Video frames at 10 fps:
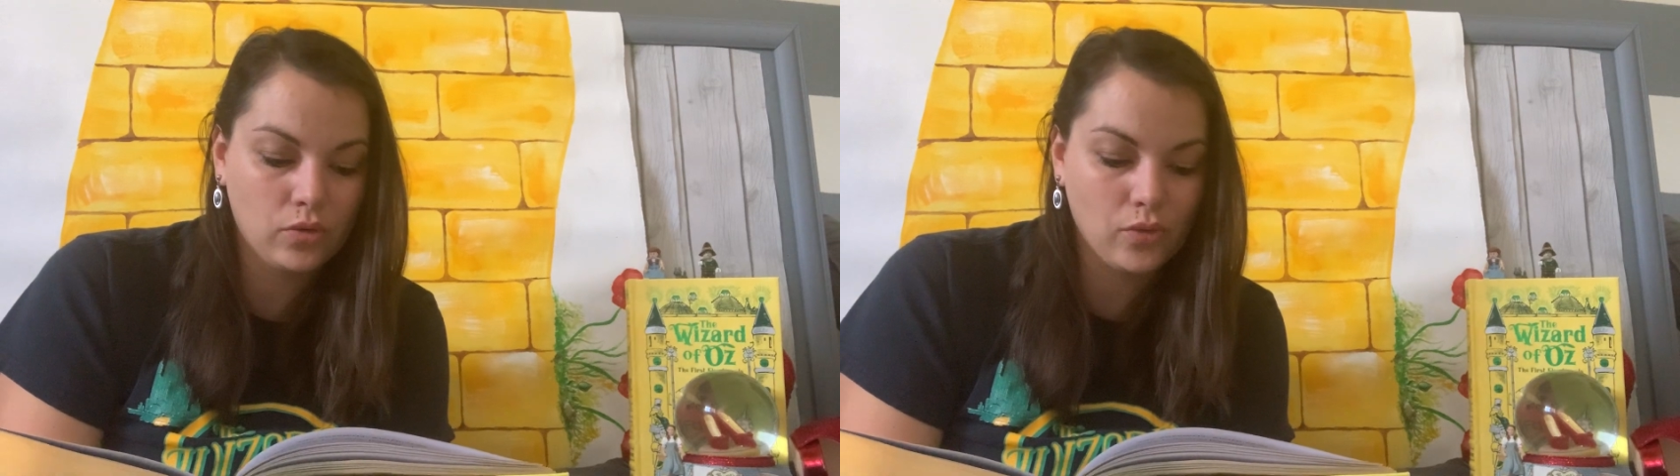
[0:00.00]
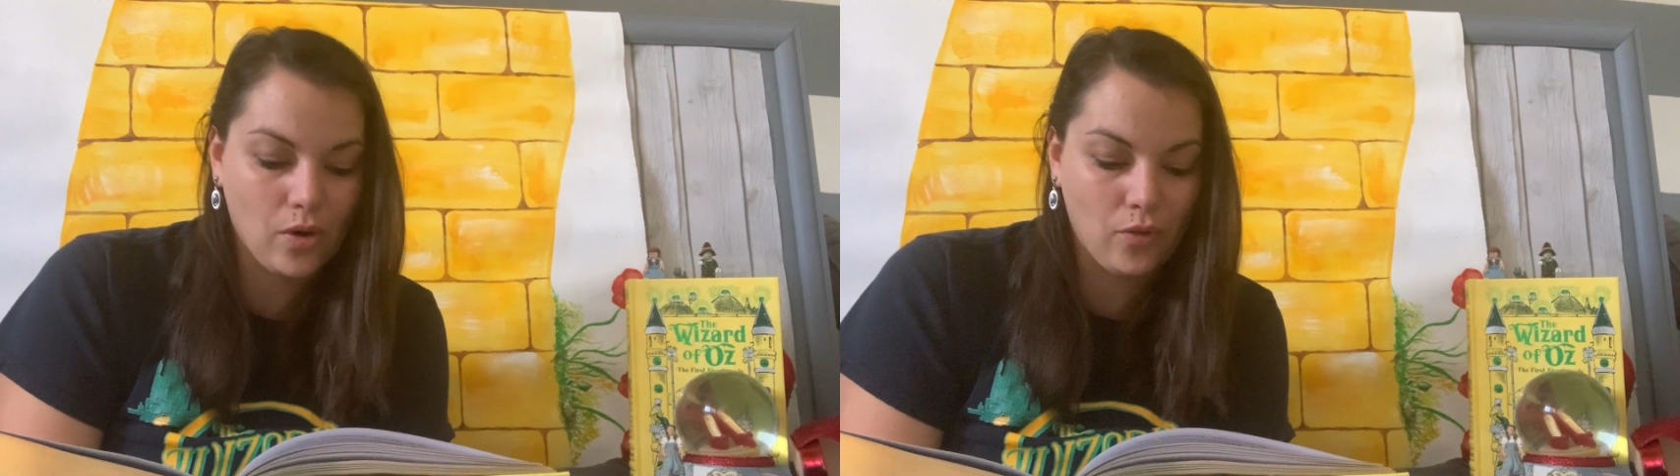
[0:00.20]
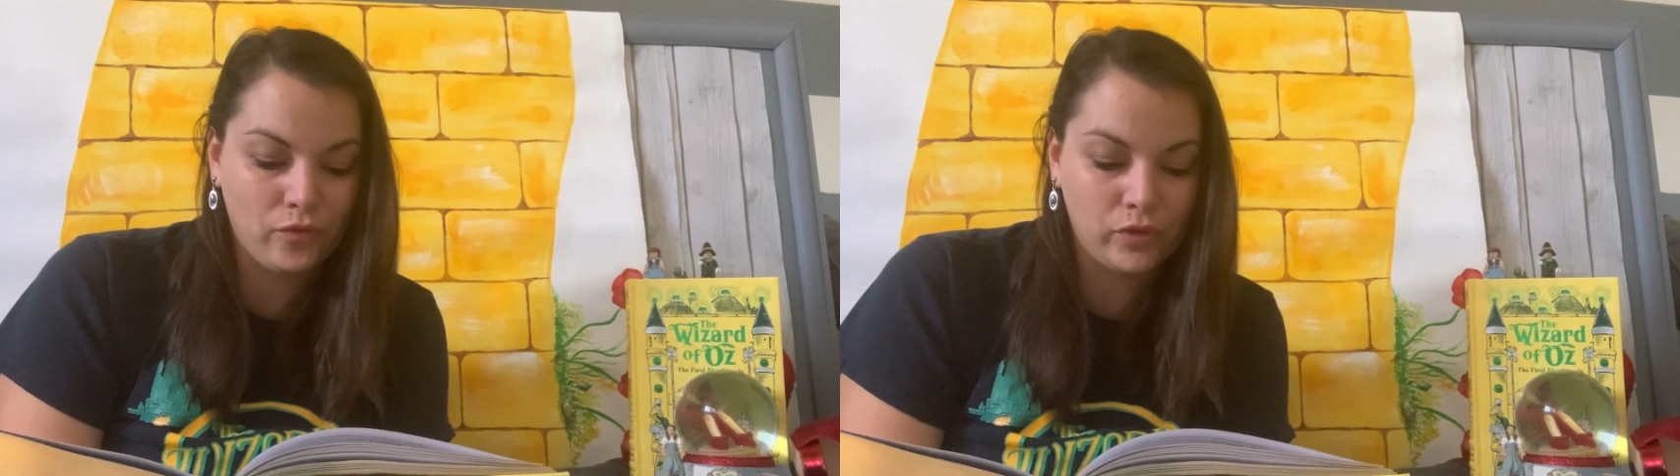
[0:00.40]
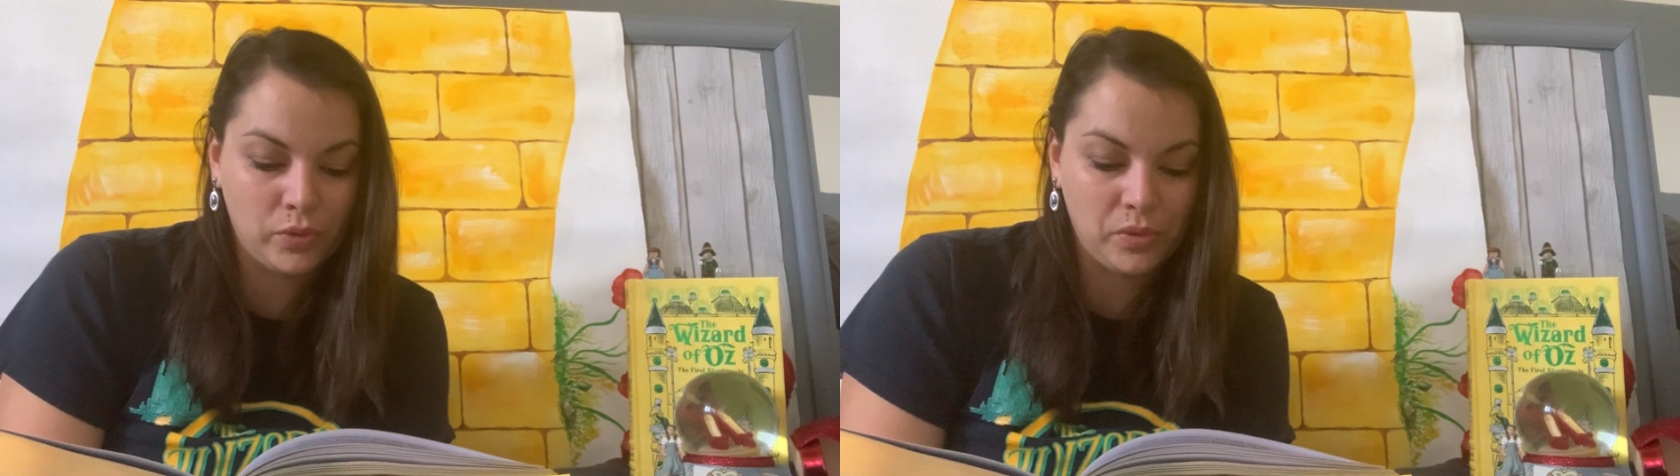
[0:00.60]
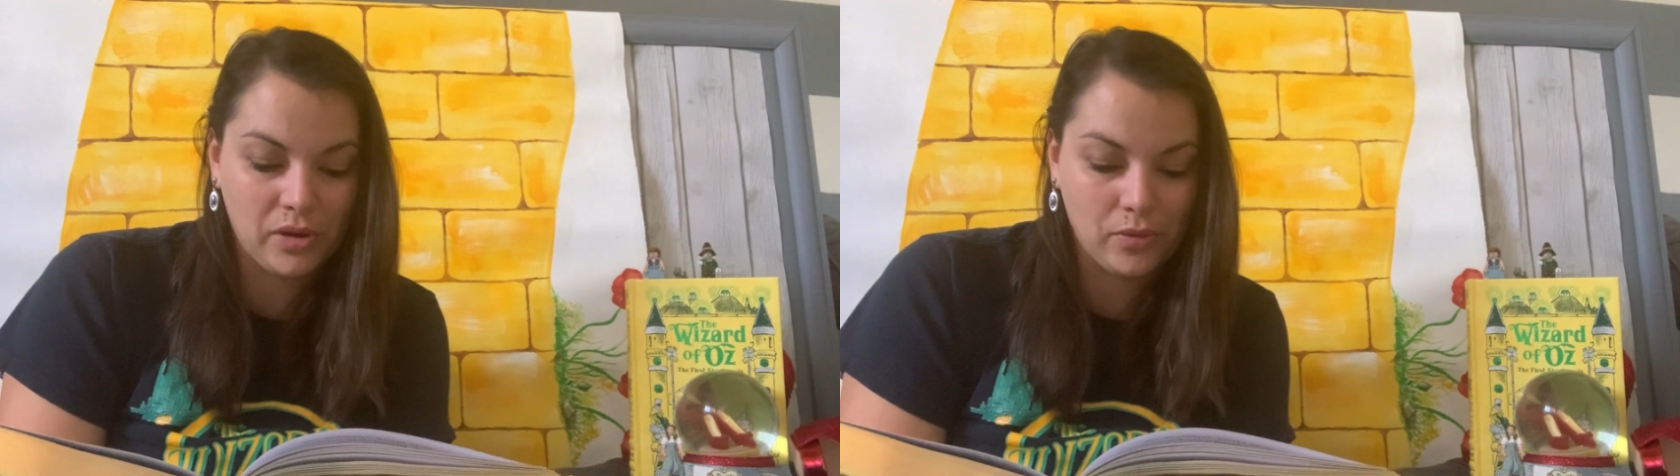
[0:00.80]
crow flew
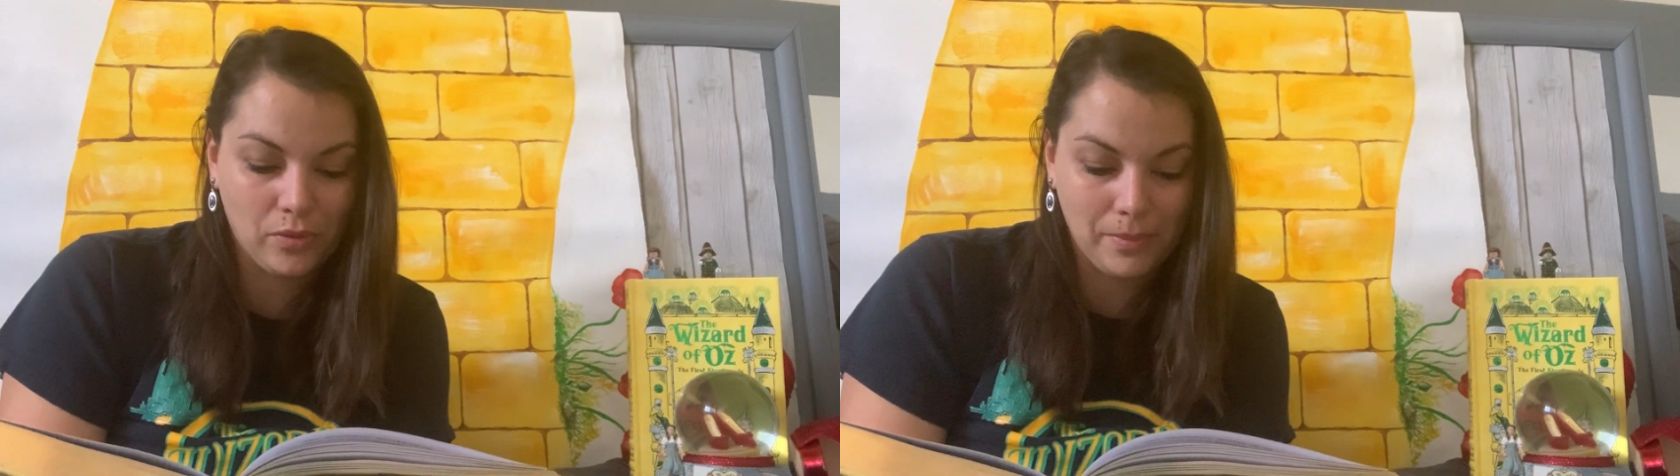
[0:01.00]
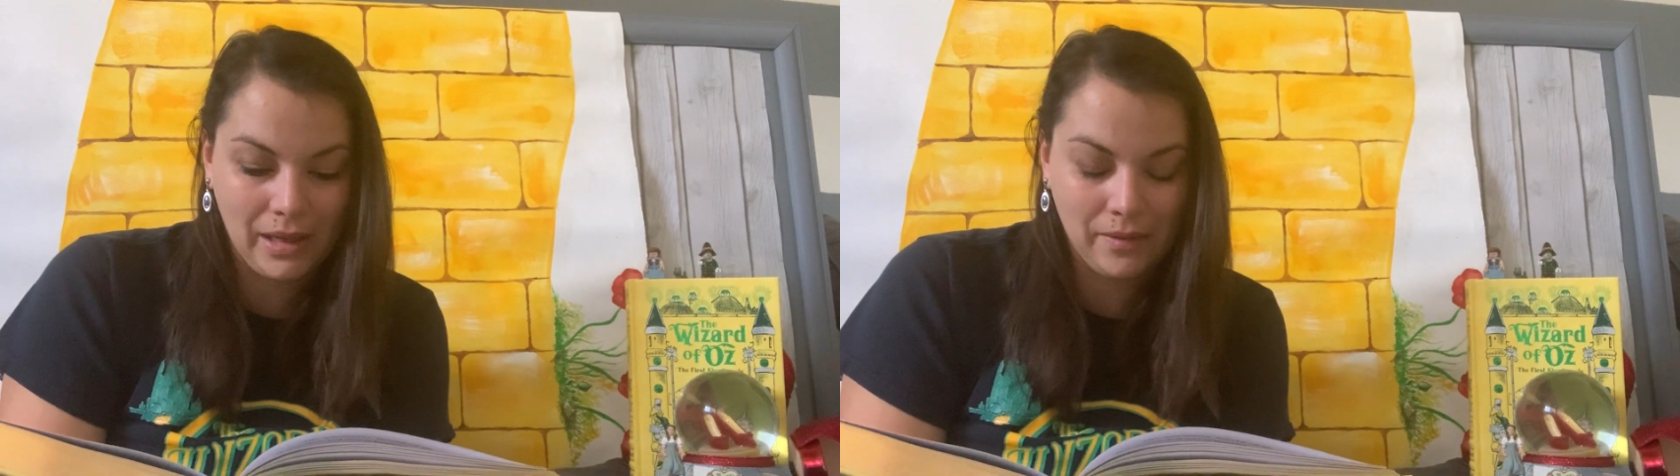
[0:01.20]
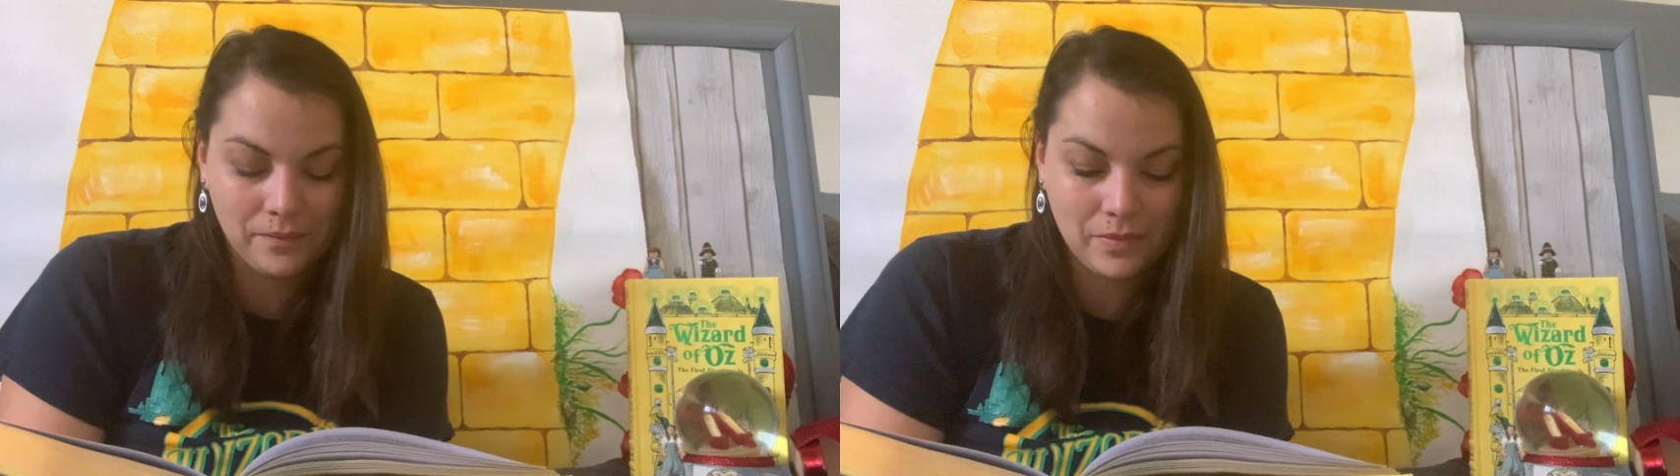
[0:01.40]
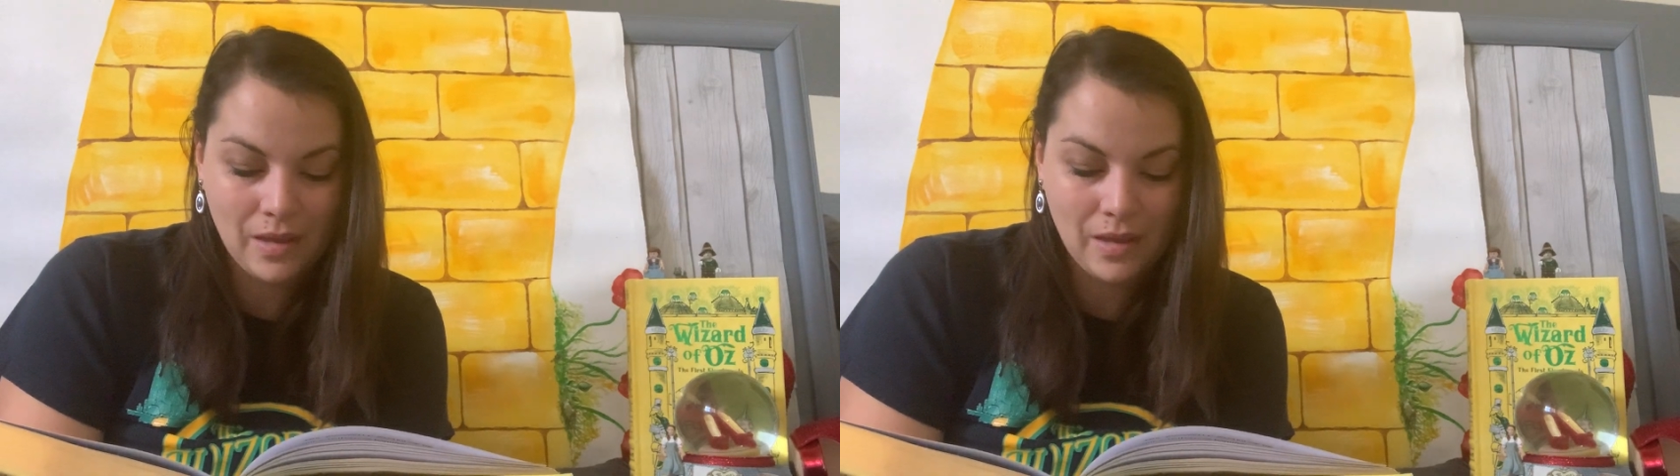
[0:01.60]
nearer me,